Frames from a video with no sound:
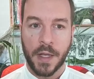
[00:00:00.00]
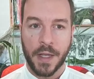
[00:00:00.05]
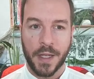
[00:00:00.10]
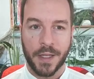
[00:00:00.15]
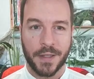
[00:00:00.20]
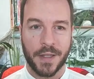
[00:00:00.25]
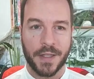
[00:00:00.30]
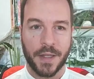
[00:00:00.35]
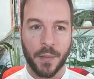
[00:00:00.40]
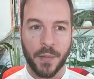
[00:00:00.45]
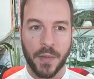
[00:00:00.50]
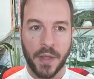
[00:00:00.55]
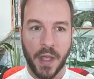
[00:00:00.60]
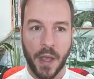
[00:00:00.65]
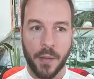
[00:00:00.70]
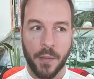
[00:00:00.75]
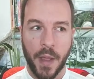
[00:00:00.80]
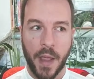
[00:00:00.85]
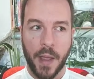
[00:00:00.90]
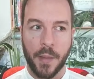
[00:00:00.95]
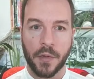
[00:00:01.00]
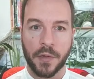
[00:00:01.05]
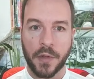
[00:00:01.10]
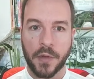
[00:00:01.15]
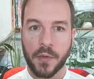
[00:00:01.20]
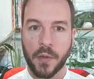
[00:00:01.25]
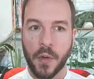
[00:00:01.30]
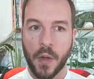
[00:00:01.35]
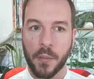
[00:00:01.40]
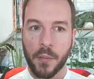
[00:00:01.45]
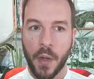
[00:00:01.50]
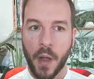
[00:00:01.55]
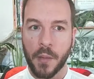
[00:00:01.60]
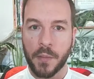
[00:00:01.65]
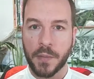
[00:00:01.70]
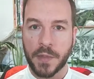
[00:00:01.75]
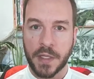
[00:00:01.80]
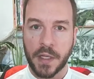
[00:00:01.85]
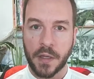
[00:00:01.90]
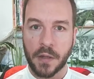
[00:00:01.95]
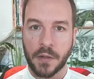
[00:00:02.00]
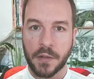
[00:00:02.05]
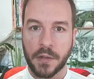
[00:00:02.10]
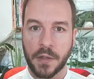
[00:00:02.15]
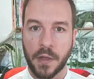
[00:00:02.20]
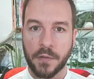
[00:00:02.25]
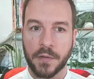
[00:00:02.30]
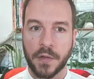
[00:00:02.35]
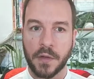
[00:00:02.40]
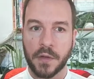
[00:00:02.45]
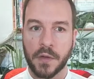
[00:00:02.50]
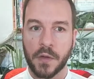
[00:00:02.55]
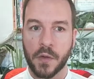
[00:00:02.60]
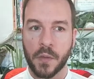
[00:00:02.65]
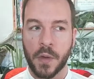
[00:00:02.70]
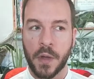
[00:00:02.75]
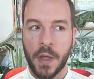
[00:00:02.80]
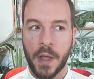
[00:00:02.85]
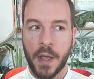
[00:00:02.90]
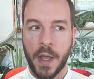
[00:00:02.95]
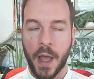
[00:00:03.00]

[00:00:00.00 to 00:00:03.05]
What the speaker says: Is this something I'm able to do? I'm skilled enough to do?